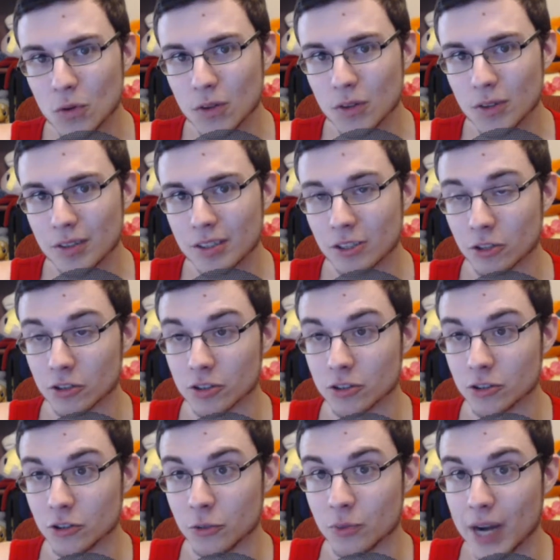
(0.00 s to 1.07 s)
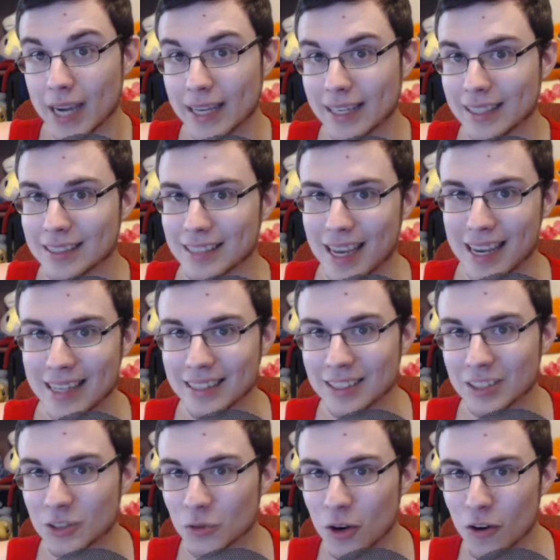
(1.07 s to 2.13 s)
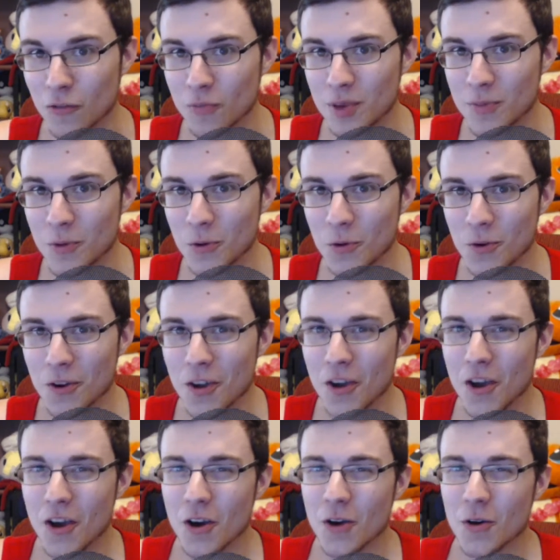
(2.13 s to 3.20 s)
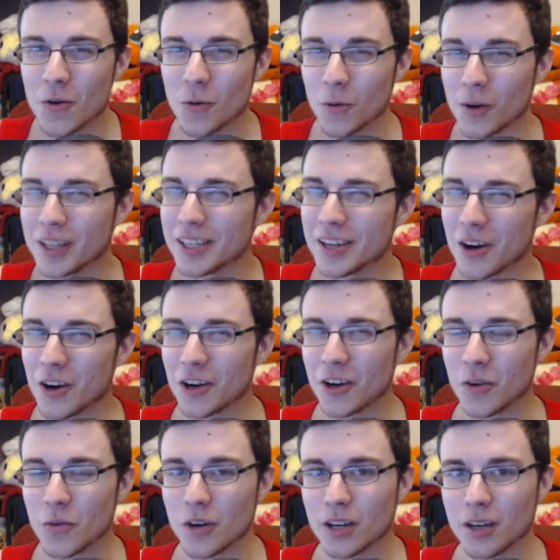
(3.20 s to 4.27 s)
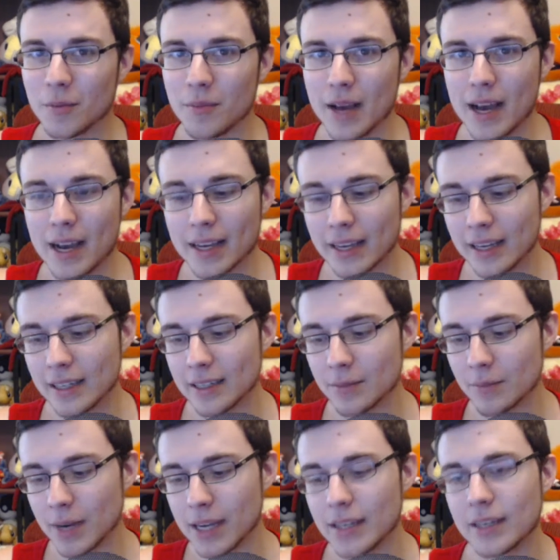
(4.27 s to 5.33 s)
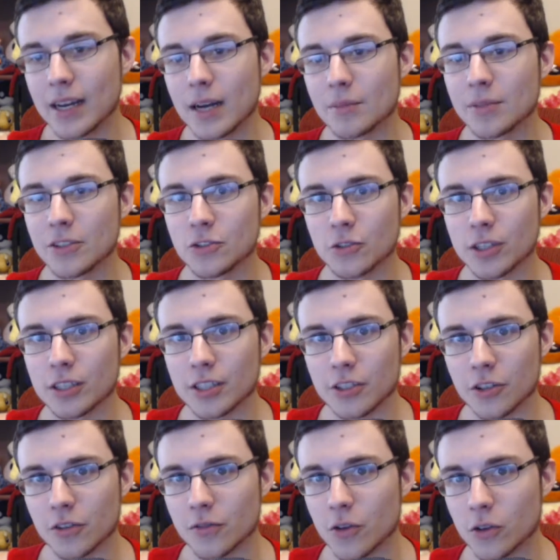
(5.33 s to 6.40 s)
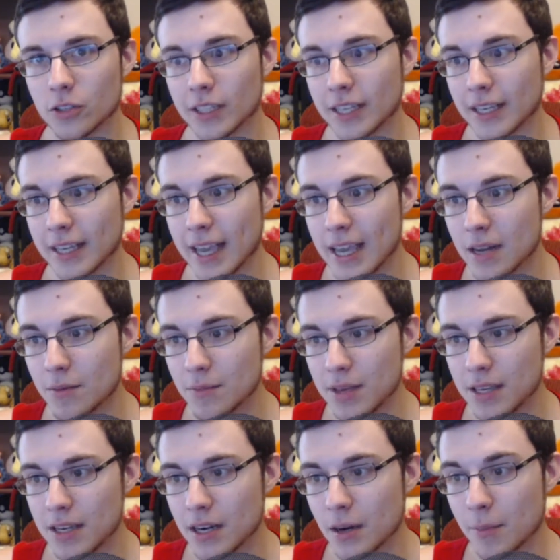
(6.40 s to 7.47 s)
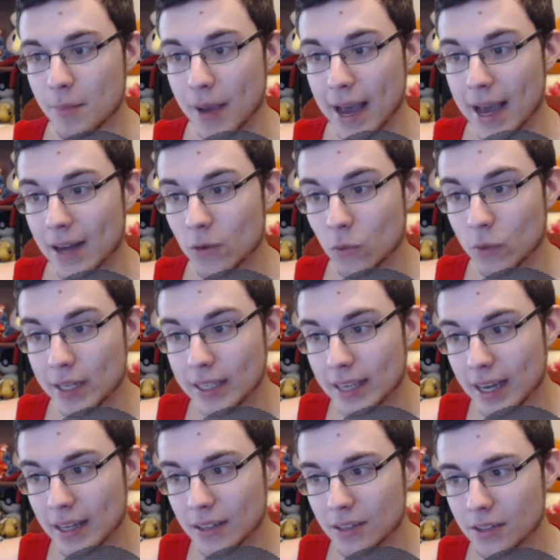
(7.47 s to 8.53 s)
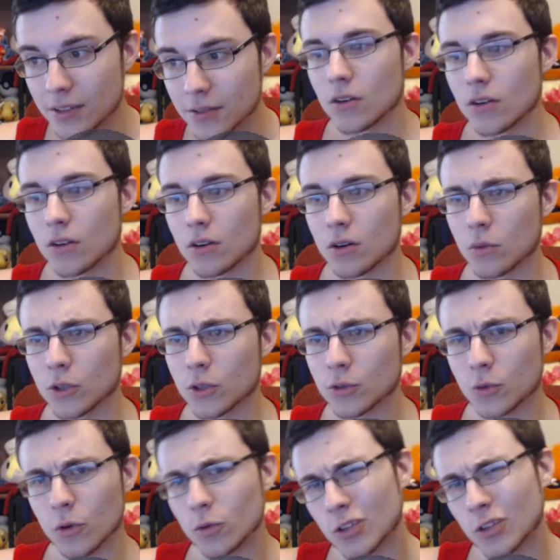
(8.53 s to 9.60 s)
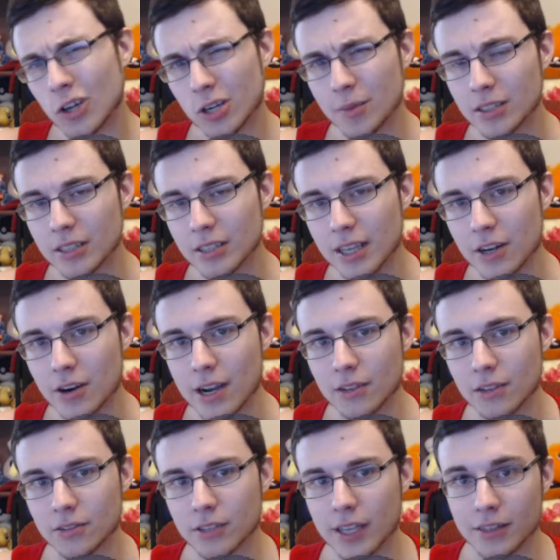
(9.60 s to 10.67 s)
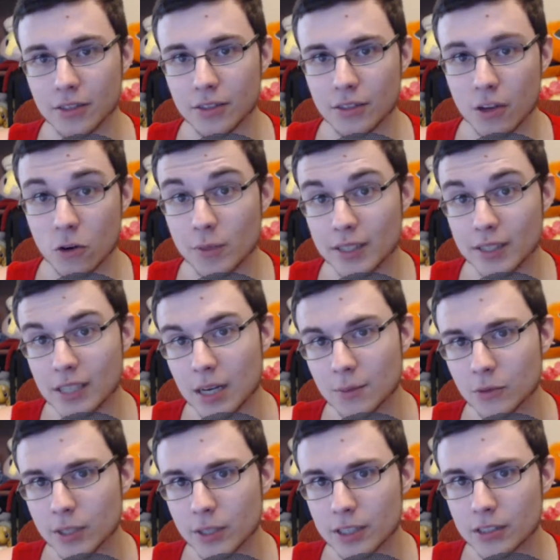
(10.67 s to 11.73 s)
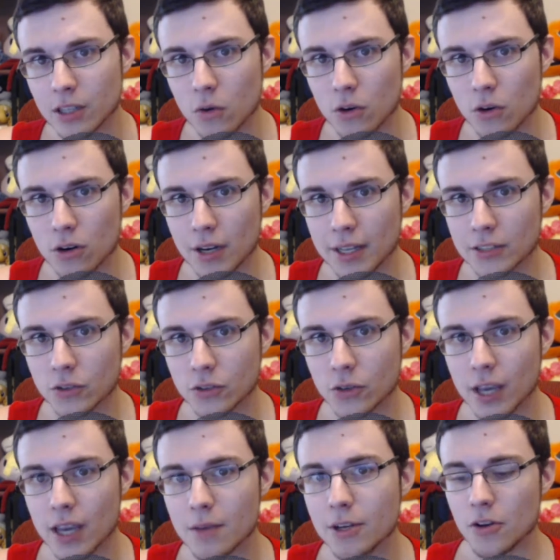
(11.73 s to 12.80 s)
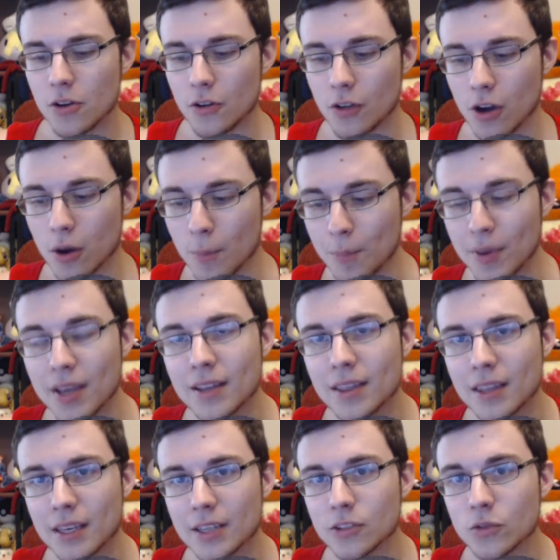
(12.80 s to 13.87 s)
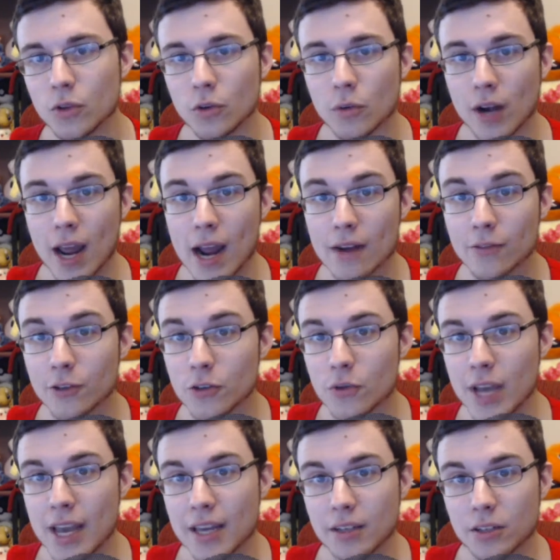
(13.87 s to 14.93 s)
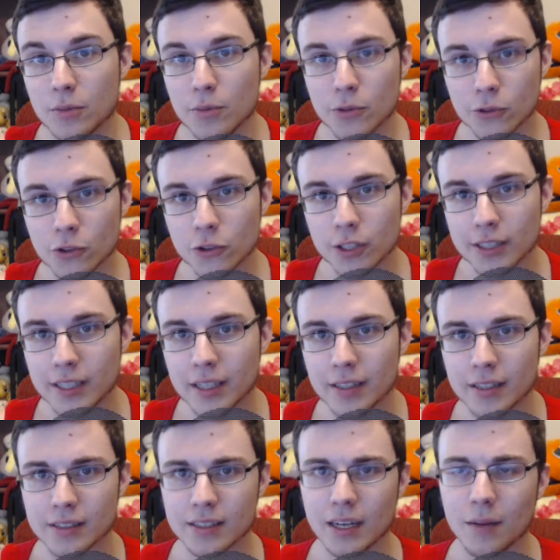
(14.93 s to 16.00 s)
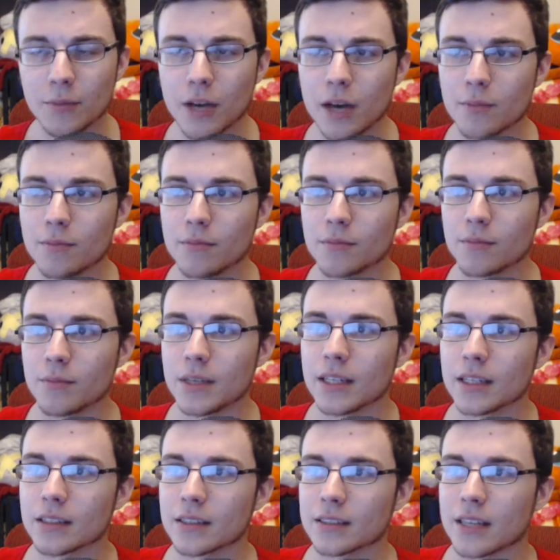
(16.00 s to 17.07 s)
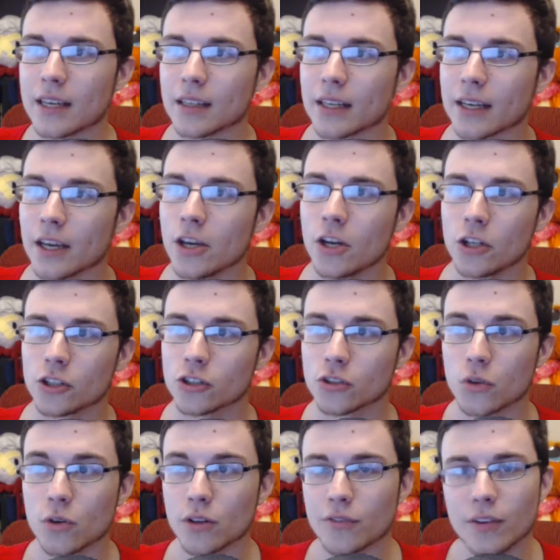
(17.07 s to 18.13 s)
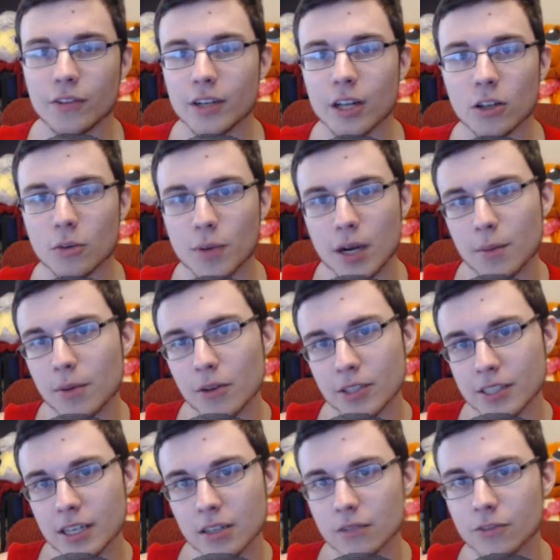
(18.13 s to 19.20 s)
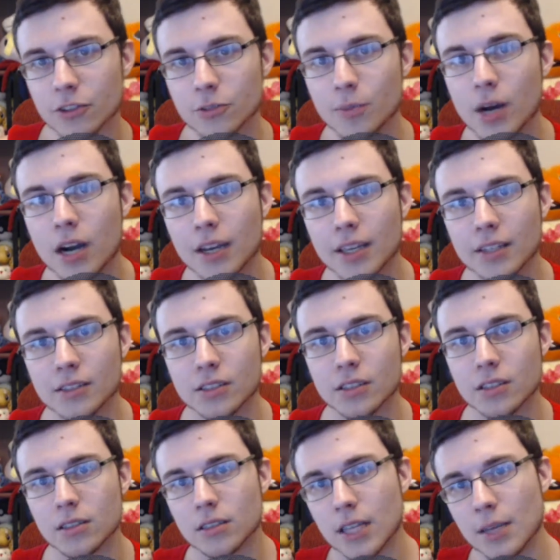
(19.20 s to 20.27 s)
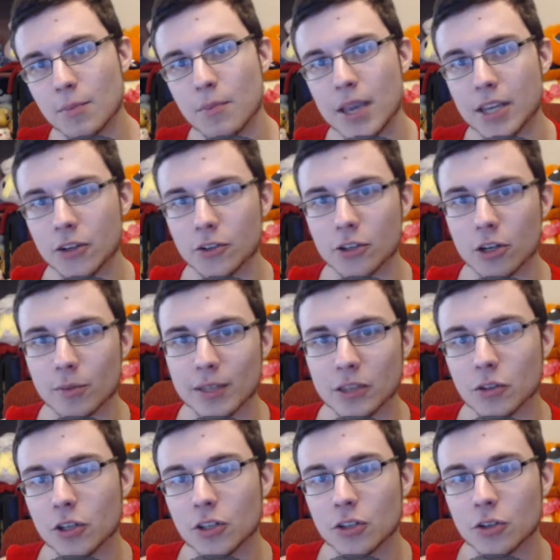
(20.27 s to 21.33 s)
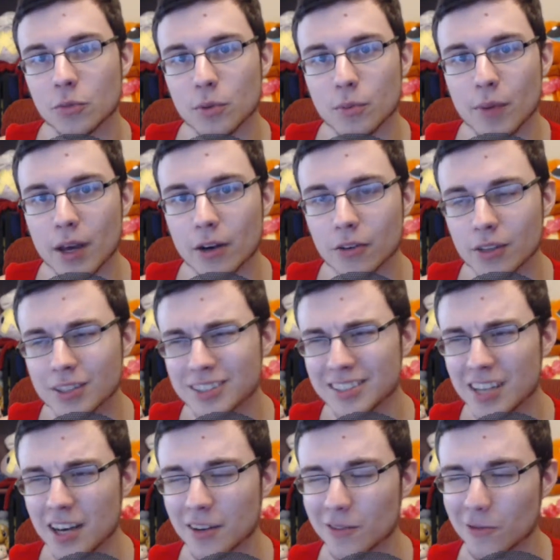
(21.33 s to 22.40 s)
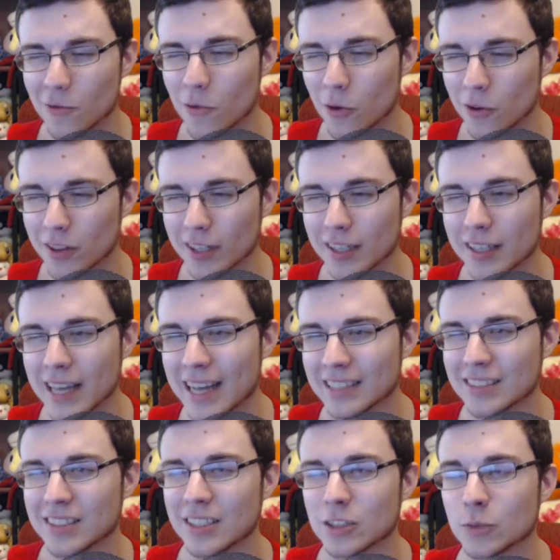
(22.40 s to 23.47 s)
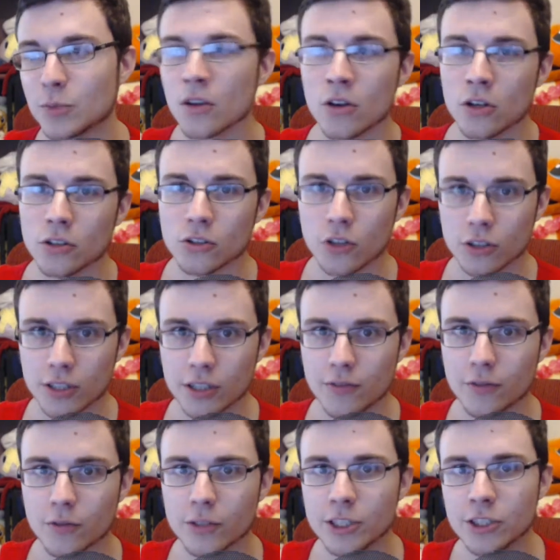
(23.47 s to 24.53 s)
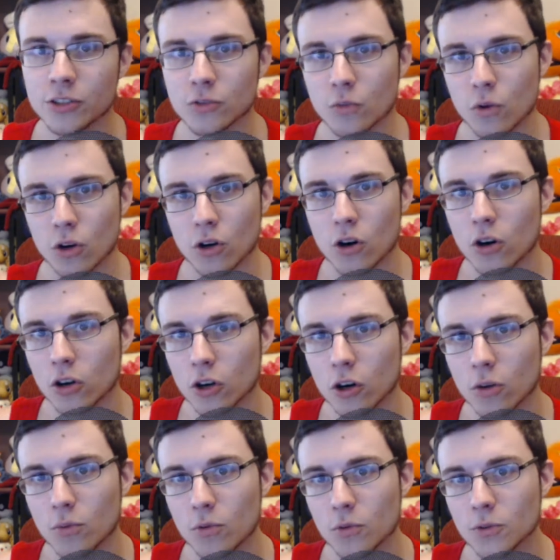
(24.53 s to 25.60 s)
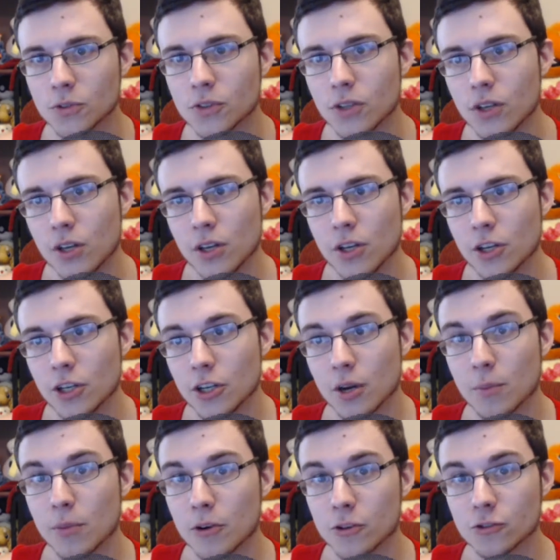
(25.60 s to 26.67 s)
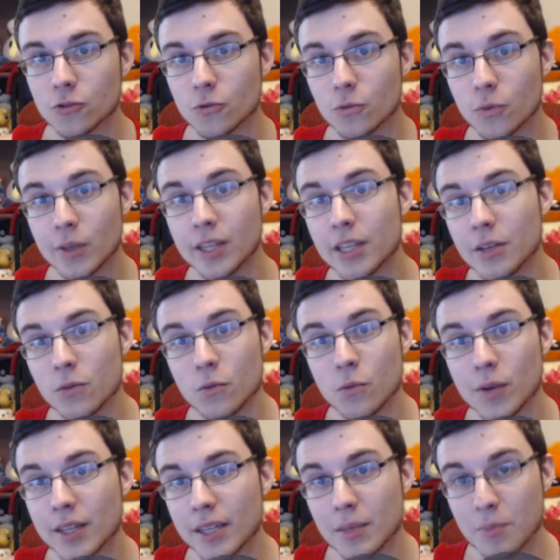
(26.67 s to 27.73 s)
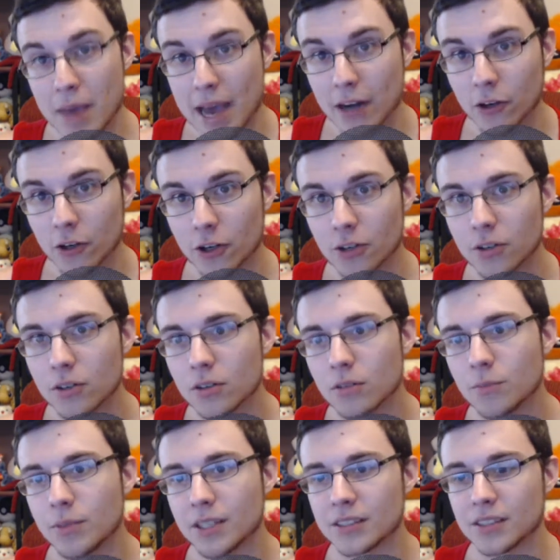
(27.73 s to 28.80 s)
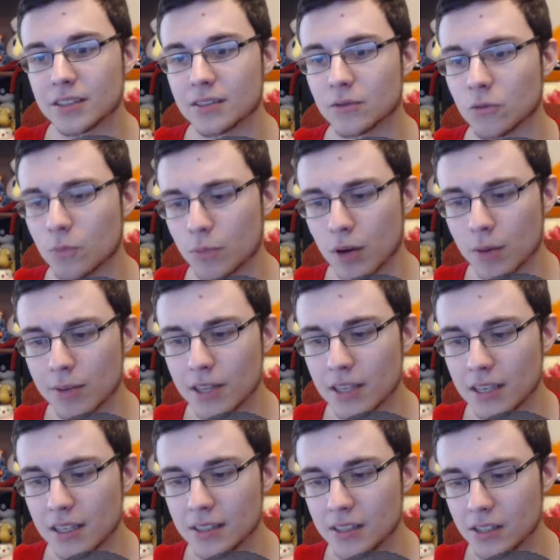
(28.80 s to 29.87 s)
or your bracket is 8 to 12 people, really aren't going to want to come back, and it might not be strictly your fault. Like, it can be a bad weekend, which we'll talk about later, how like there will be times when it's lower and that's okay, but a big thing is doing whatever you can to boost your attendance. And I'm not meaning to say like just throwing a $50 pot bonus out of your pocket to like make your tournament look a little bit better. It's not worth it in that sense, but talk to different regions, work hard on carpools. Numbers really matter because it's probably the easiest